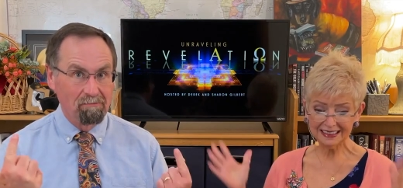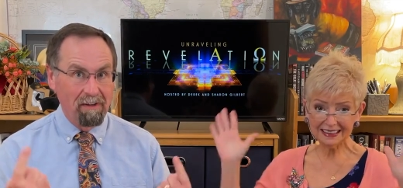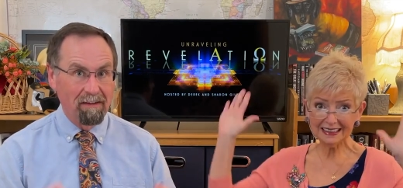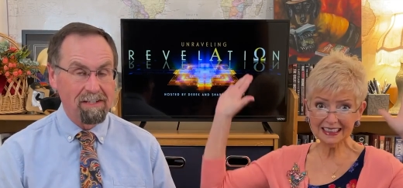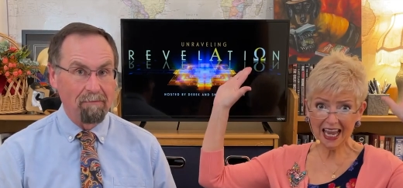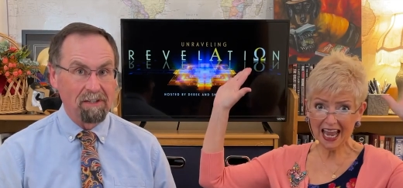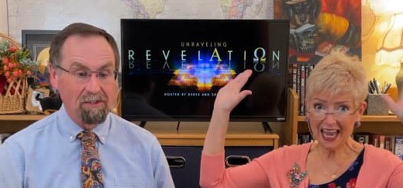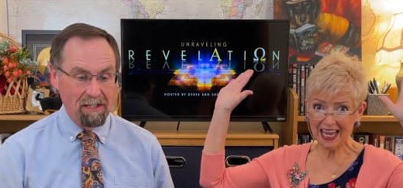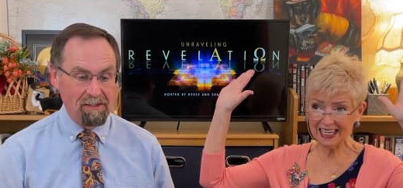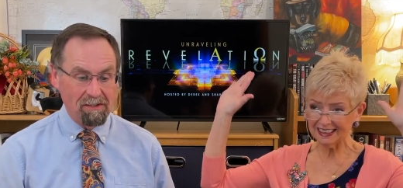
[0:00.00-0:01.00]
Speaker 1: accepted
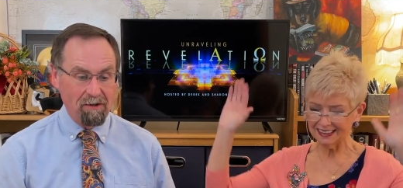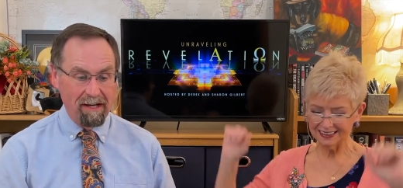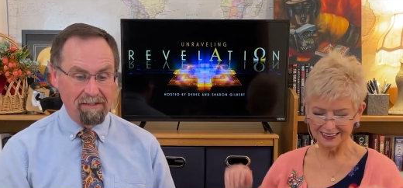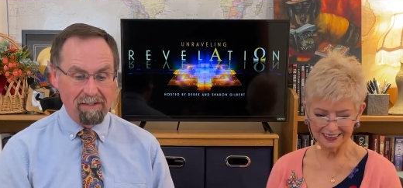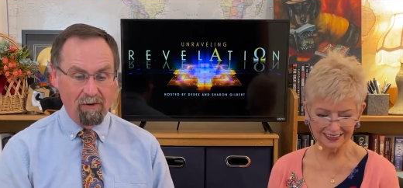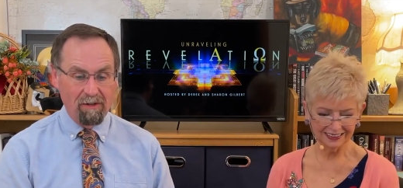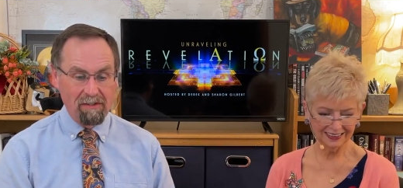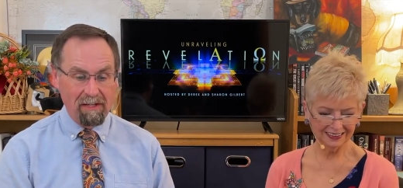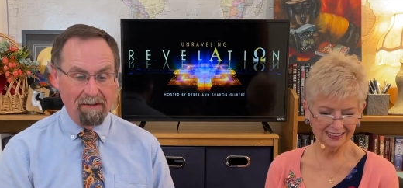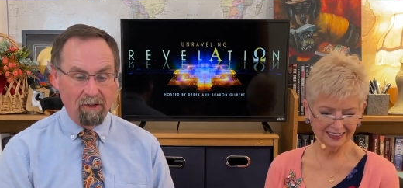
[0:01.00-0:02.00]
Yay. Jesus Christ as Lord and
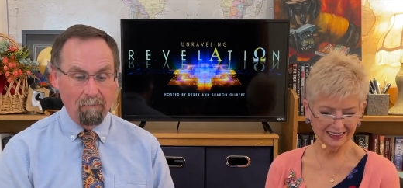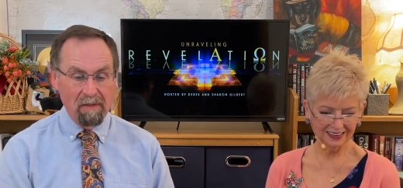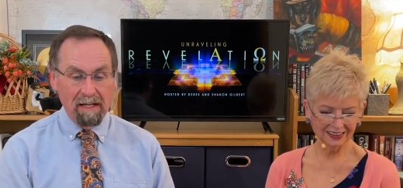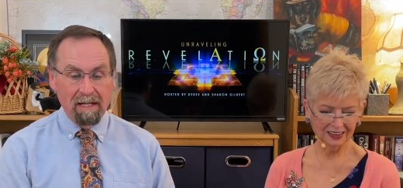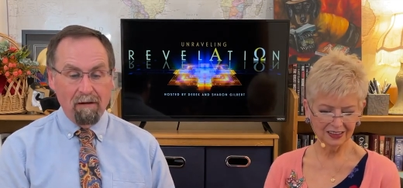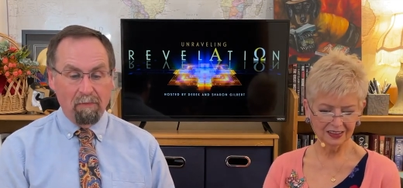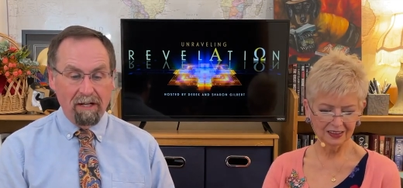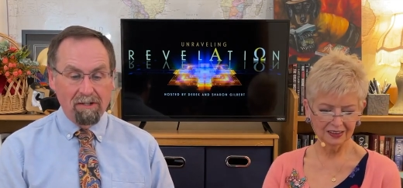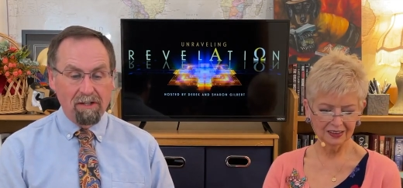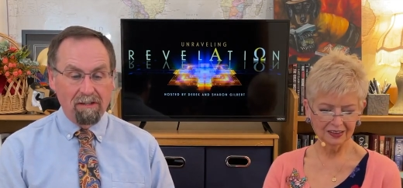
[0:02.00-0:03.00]
Savior. But
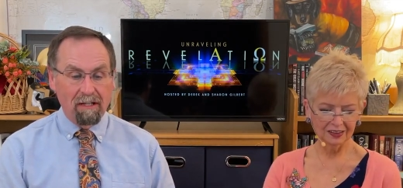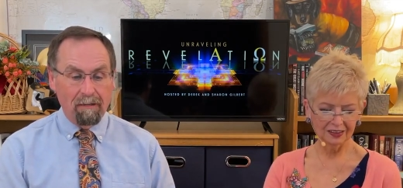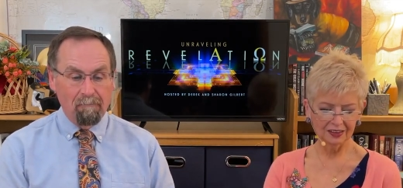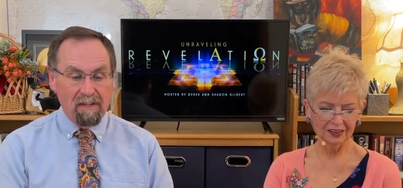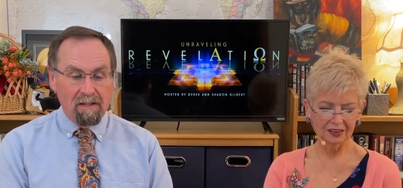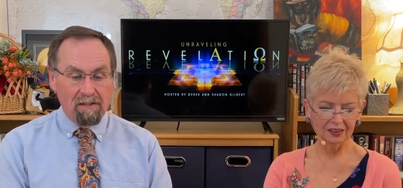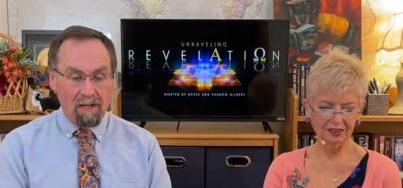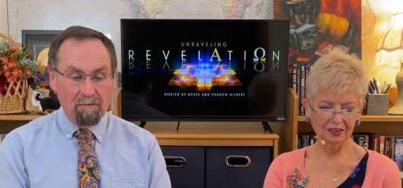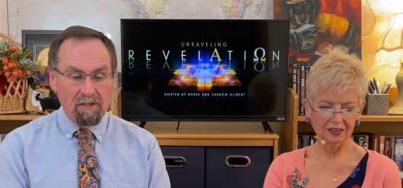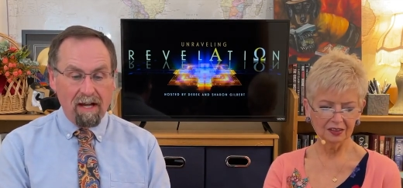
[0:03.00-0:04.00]
here's the thing
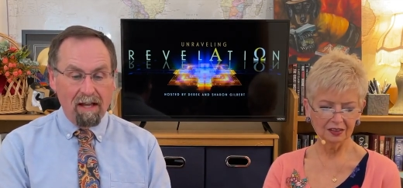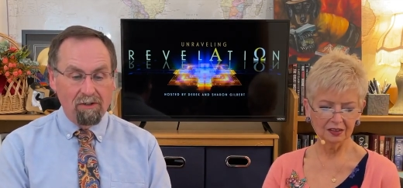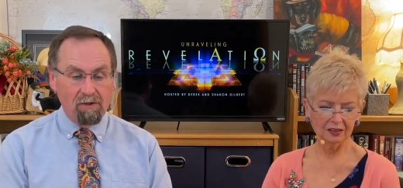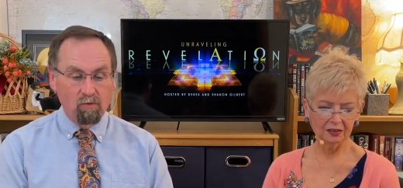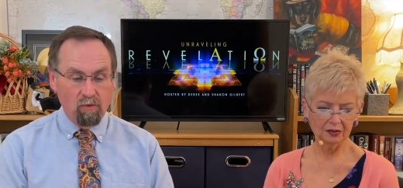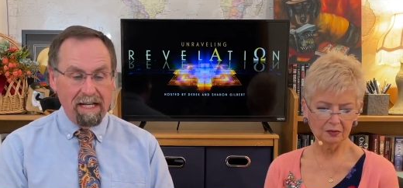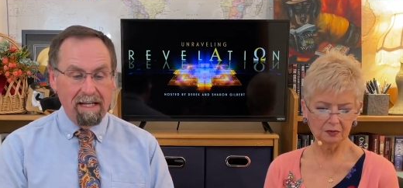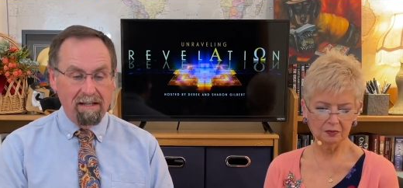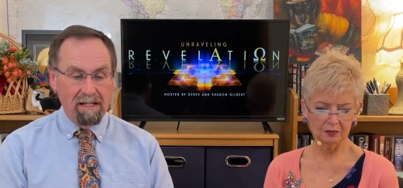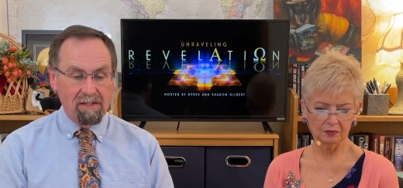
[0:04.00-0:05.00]
some scholars who
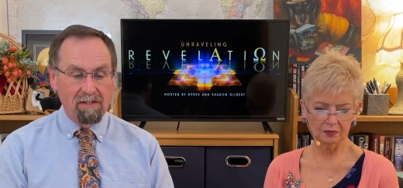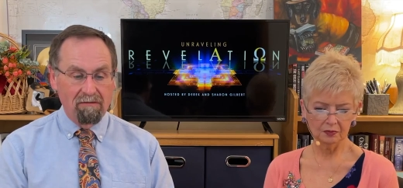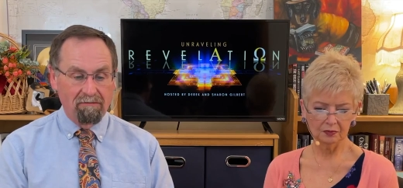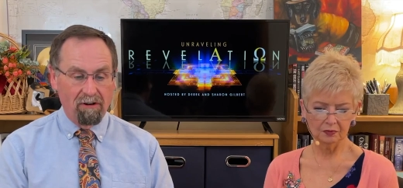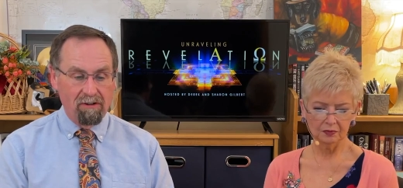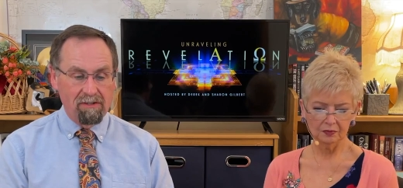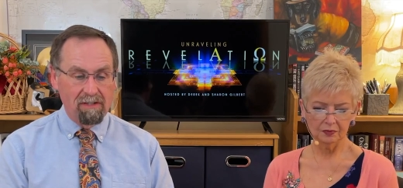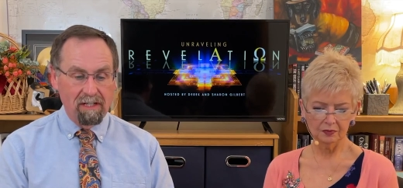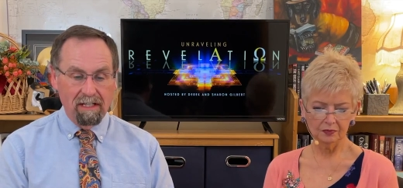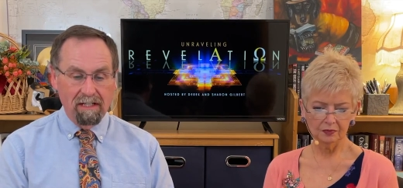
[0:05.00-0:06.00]
read this
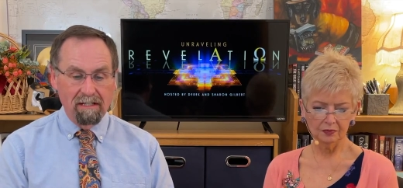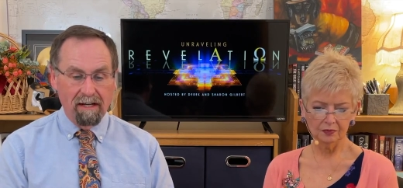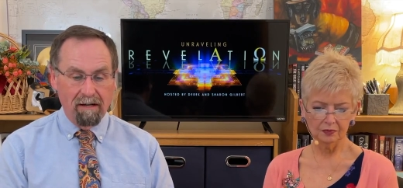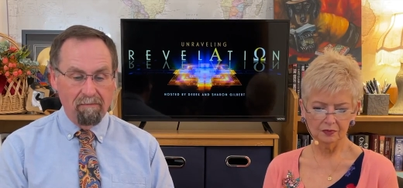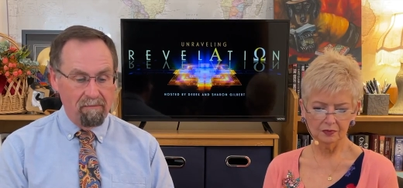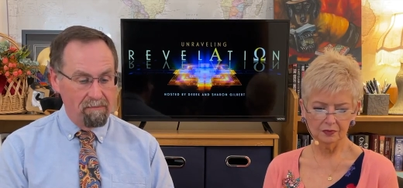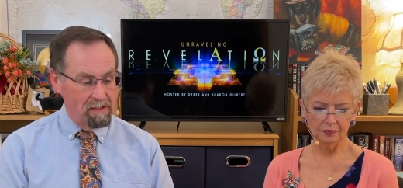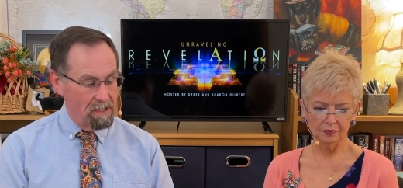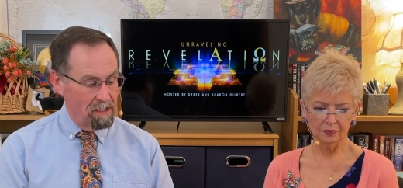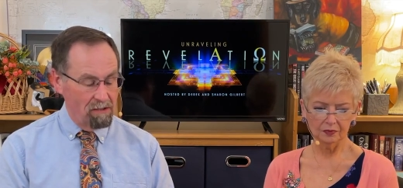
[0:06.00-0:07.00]
verse in uh,
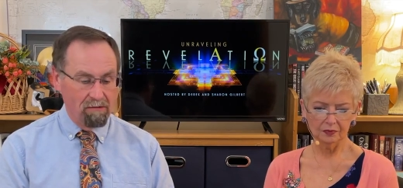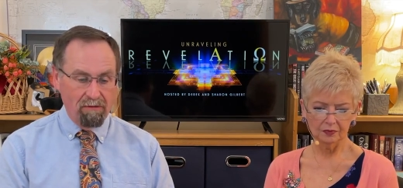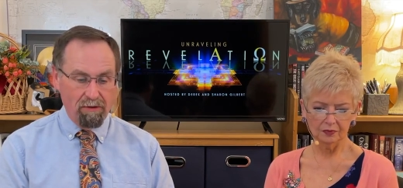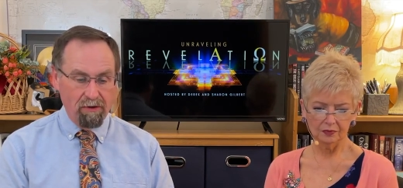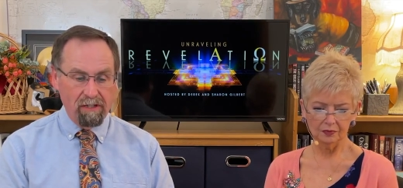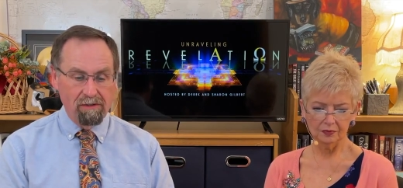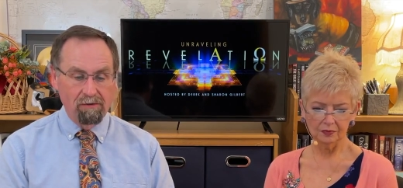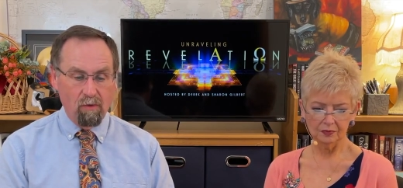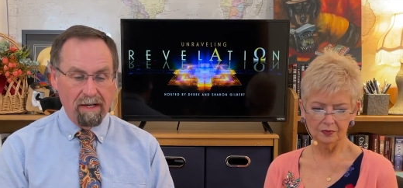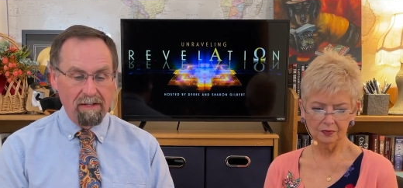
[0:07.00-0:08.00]
Ezekiel 32
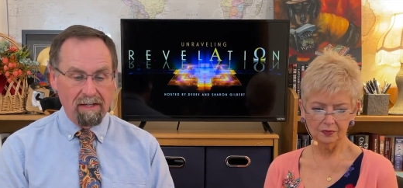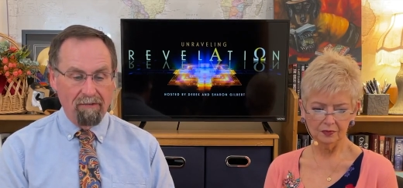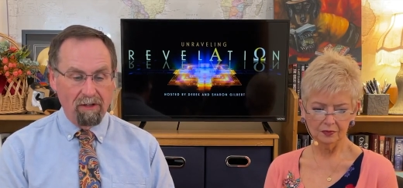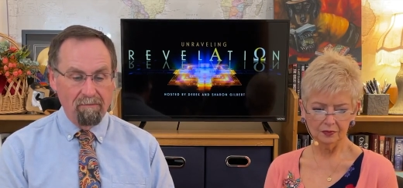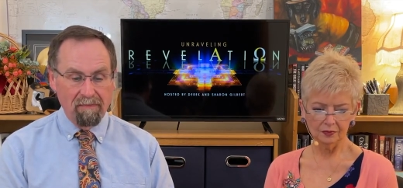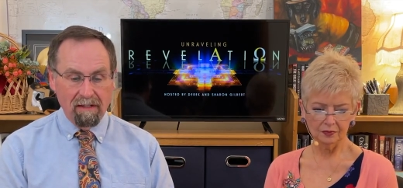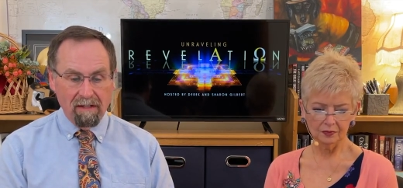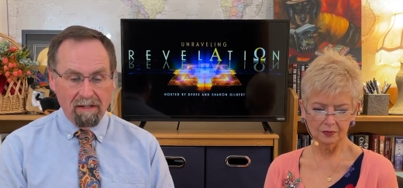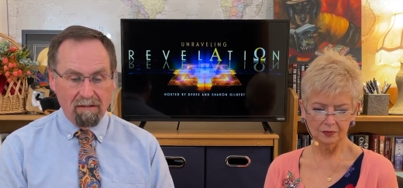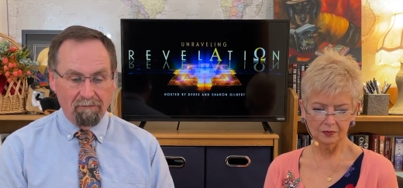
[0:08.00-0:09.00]
27,
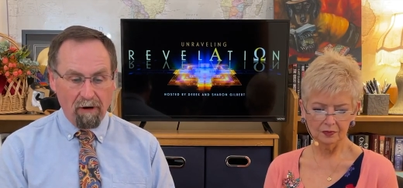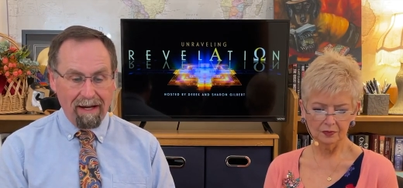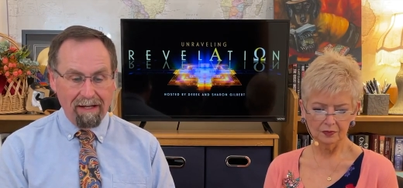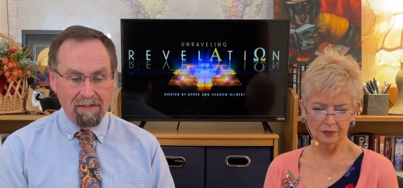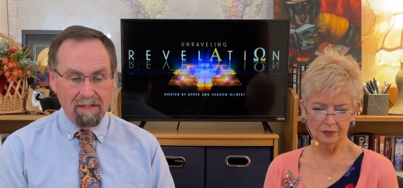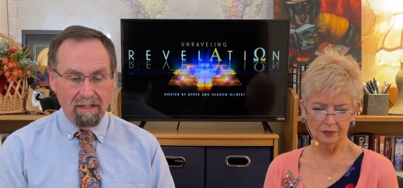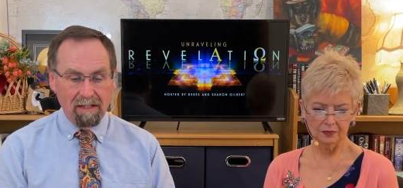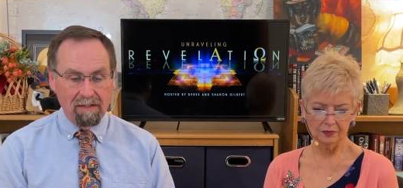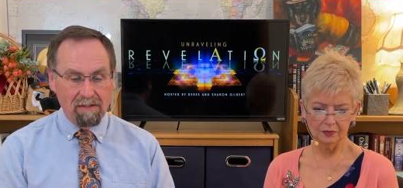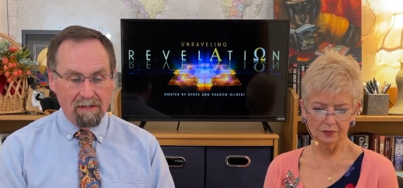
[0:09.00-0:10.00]
the phrase is